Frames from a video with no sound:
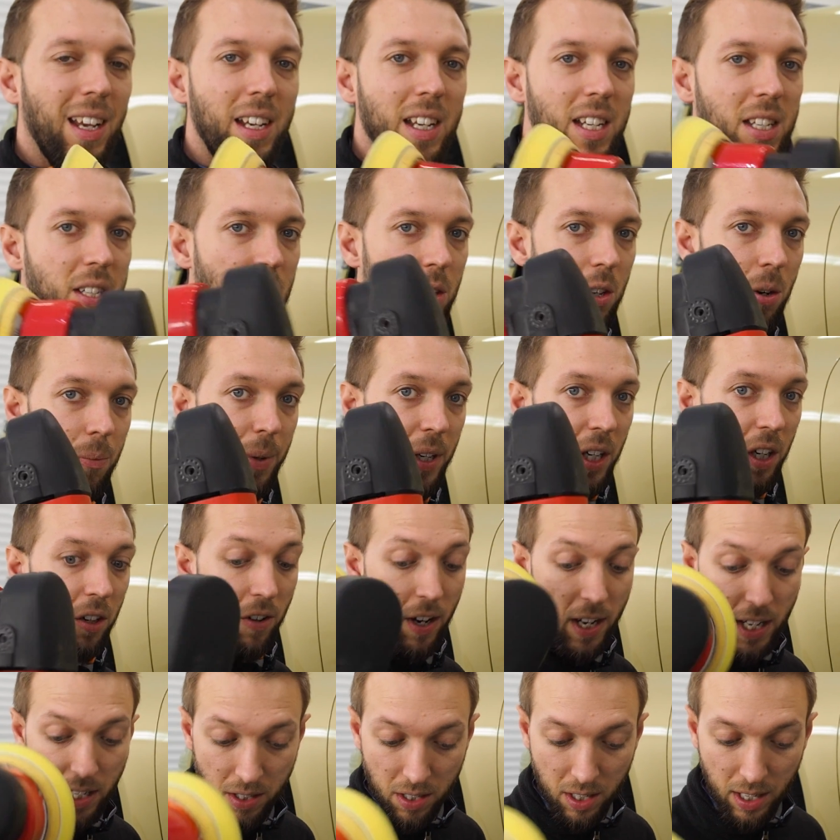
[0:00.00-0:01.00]
It's not been
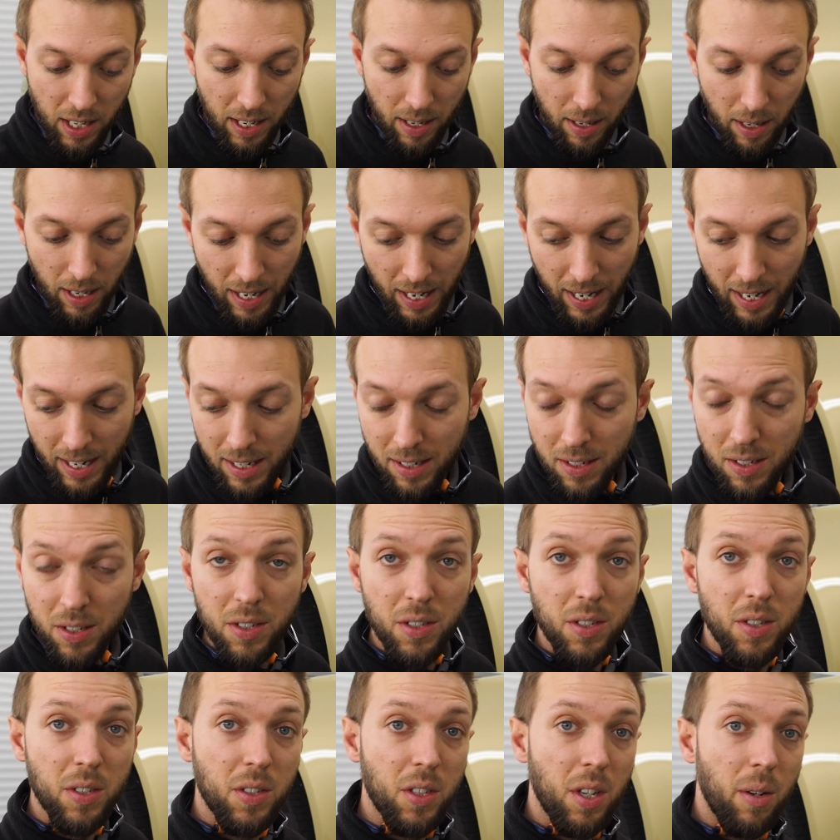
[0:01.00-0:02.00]
great. As
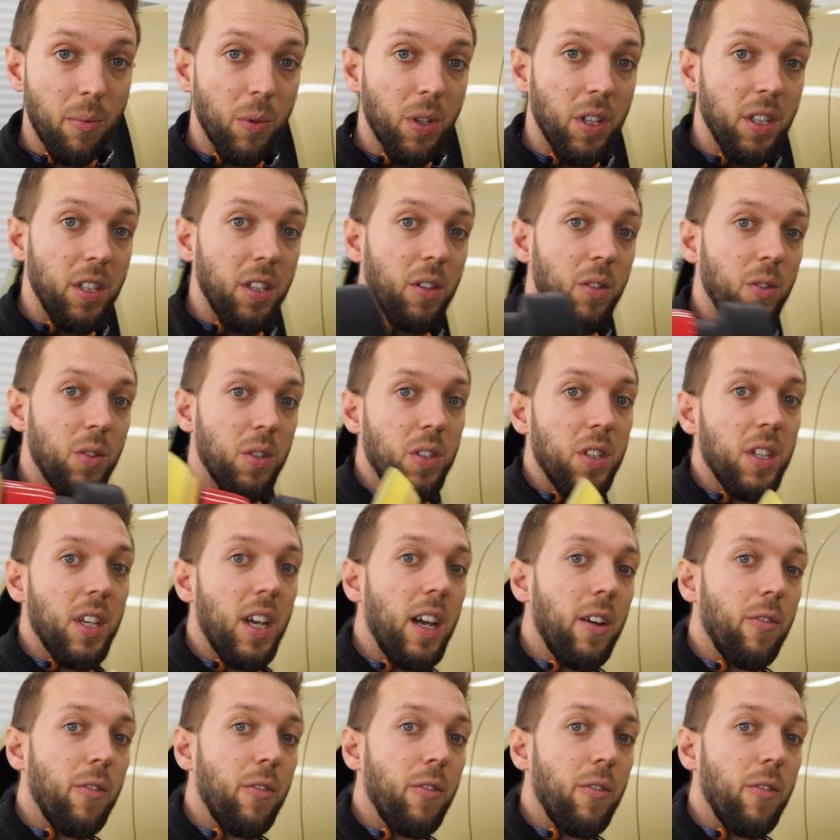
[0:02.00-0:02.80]
someone that uses it